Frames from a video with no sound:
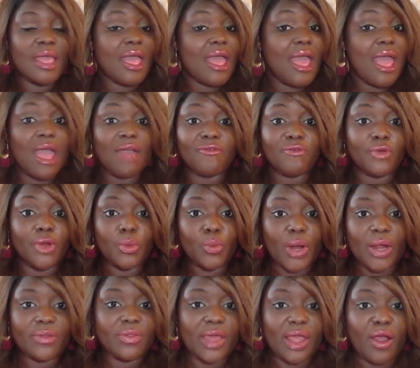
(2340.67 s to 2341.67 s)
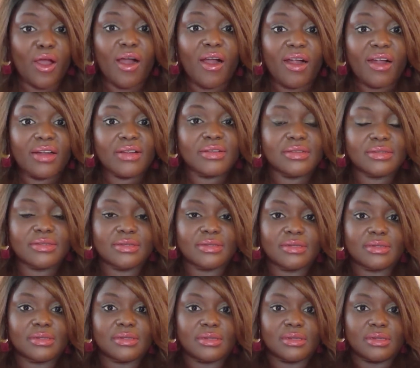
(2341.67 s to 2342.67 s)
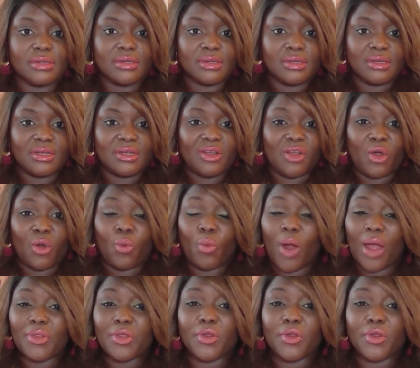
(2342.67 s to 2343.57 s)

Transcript: Everywhere they are. Whether